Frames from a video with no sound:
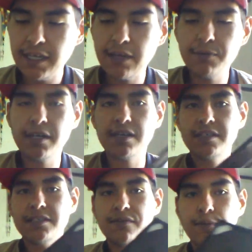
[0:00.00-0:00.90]
and we got
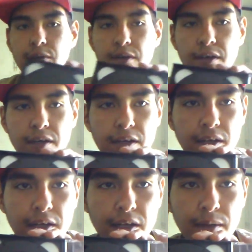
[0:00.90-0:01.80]
this for.
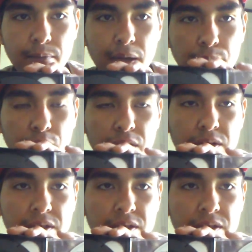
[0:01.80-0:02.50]
My brother